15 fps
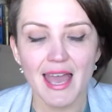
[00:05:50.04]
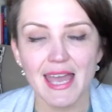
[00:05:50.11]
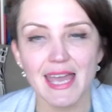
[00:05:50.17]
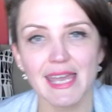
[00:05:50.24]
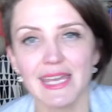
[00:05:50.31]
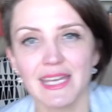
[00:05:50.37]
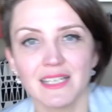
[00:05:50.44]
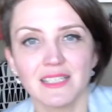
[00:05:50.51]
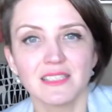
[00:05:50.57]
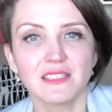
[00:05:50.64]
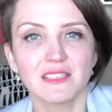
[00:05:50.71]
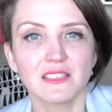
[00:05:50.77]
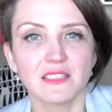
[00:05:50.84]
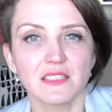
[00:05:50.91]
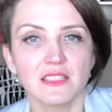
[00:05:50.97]

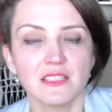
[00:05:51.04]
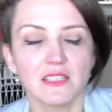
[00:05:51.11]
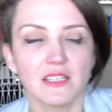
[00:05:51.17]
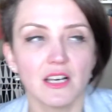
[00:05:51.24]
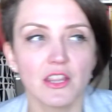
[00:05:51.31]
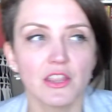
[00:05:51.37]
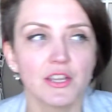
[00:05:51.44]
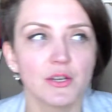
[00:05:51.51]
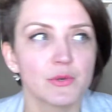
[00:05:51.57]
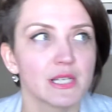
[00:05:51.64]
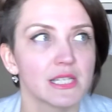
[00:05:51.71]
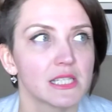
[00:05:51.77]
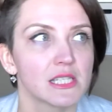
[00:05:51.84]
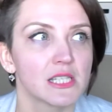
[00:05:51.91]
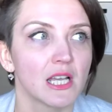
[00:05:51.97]
And there
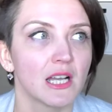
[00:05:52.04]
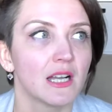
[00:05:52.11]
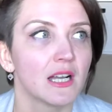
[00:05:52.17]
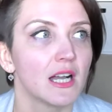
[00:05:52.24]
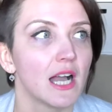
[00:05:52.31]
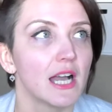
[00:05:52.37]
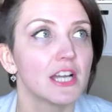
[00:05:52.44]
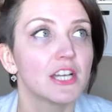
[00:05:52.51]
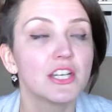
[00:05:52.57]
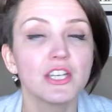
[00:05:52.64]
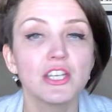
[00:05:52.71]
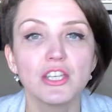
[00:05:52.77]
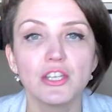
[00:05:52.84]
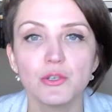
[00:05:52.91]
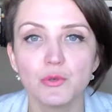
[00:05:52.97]
is a
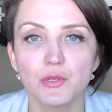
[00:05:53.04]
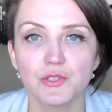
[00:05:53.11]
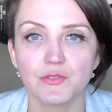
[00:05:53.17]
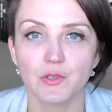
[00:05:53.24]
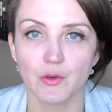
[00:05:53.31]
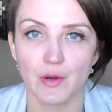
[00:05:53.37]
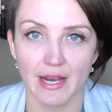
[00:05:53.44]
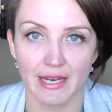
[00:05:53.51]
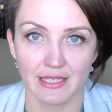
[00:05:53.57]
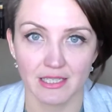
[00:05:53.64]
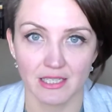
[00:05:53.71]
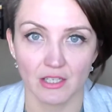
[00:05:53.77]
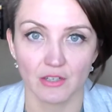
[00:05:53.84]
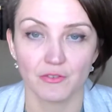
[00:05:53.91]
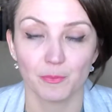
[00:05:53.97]
huge
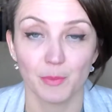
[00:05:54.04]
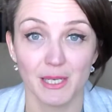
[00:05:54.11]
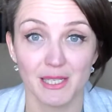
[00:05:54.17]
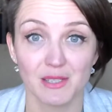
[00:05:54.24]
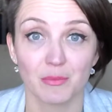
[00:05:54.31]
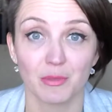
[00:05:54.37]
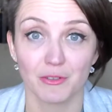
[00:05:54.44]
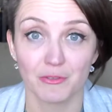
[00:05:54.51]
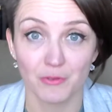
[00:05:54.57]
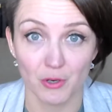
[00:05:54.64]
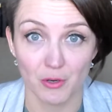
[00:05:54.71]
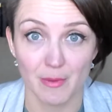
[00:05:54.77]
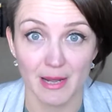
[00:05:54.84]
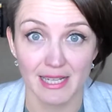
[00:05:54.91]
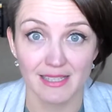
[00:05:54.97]
variety of possible
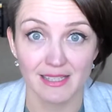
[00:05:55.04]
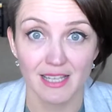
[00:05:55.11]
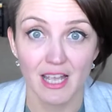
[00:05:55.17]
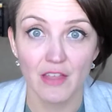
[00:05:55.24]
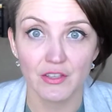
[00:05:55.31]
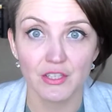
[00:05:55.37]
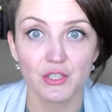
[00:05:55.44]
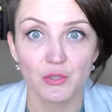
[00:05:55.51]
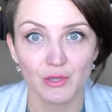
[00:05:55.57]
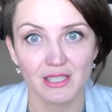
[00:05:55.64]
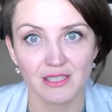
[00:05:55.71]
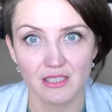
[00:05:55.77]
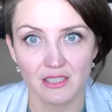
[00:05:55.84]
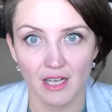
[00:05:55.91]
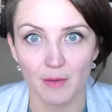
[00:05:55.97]
formats that you
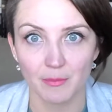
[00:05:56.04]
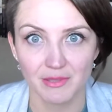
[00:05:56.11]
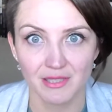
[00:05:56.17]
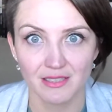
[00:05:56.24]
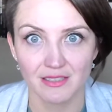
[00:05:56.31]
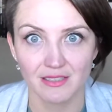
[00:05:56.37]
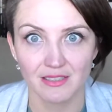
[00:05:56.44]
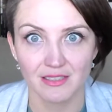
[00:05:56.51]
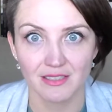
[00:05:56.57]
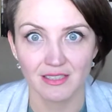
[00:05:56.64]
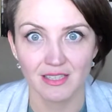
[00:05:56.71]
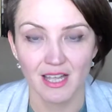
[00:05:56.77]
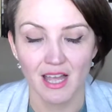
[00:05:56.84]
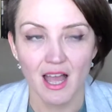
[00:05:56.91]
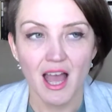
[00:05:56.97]
can adopt.
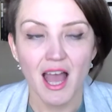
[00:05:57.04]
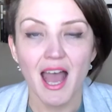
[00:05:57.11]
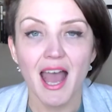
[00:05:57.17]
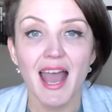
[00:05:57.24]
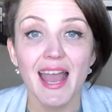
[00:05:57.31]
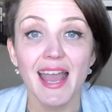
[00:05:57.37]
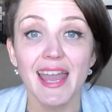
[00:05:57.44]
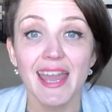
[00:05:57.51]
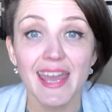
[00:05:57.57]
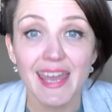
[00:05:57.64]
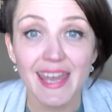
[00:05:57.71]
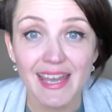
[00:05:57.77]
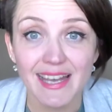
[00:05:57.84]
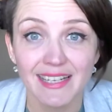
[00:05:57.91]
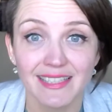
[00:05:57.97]

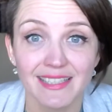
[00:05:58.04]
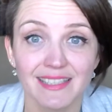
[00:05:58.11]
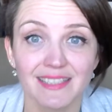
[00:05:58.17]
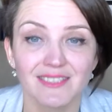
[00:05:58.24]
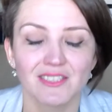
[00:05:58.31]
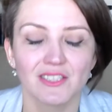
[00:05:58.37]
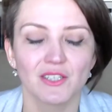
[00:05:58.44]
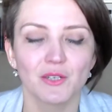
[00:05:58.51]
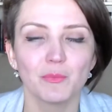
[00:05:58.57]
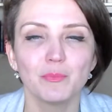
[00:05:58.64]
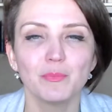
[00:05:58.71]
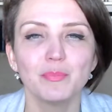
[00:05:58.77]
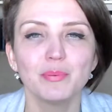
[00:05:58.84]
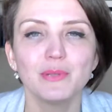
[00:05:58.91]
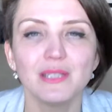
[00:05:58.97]
And
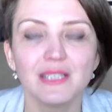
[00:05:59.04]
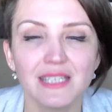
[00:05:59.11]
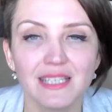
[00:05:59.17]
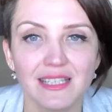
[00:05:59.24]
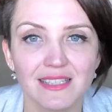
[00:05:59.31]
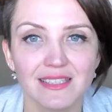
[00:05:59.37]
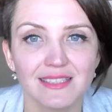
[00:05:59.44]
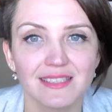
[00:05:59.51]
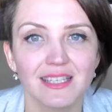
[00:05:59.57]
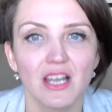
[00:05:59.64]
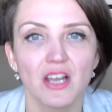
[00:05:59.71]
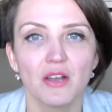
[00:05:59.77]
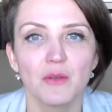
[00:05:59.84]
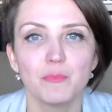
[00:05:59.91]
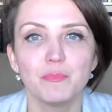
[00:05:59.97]
please
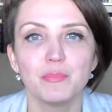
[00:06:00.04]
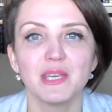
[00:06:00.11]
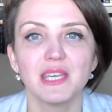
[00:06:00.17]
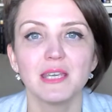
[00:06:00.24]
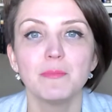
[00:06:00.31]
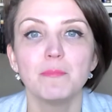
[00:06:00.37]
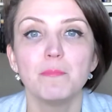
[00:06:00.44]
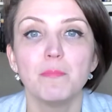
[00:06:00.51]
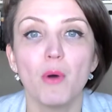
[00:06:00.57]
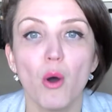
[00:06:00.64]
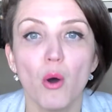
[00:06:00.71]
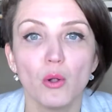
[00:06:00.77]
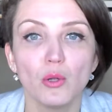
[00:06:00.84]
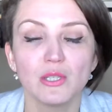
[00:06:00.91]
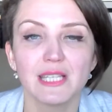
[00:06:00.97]
be
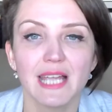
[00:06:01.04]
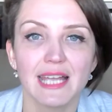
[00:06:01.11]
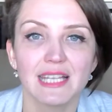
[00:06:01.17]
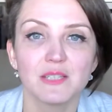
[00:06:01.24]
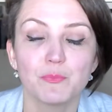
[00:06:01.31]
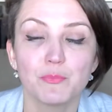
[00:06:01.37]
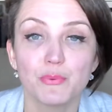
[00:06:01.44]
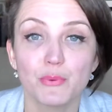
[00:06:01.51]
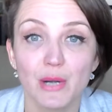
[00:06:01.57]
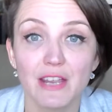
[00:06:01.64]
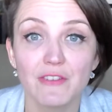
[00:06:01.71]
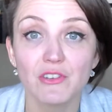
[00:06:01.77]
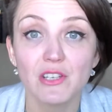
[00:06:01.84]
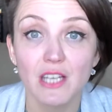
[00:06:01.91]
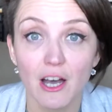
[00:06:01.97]
bold and
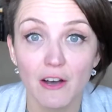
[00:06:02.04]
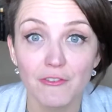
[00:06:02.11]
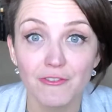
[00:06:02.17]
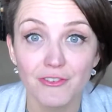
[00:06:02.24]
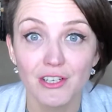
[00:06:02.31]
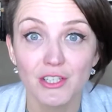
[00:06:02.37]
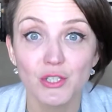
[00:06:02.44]
brave enough to